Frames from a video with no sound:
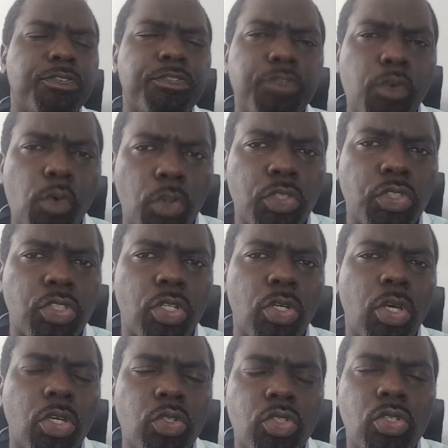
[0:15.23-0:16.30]
force
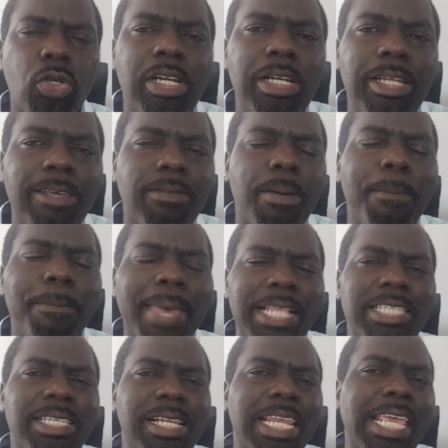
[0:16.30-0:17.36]
you to live a
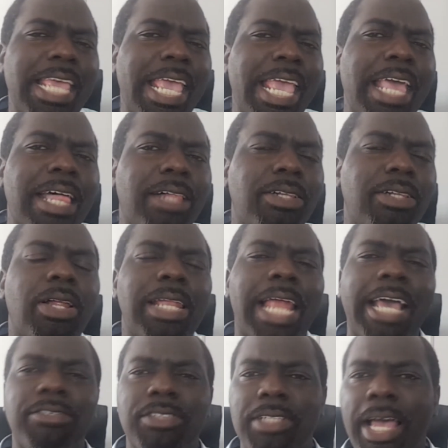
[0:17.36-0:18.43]
mentally ill
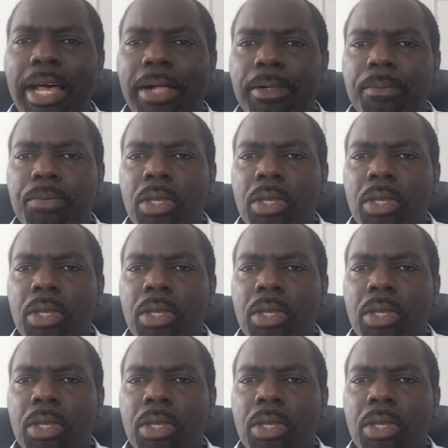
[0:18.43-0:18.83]
lifestyle.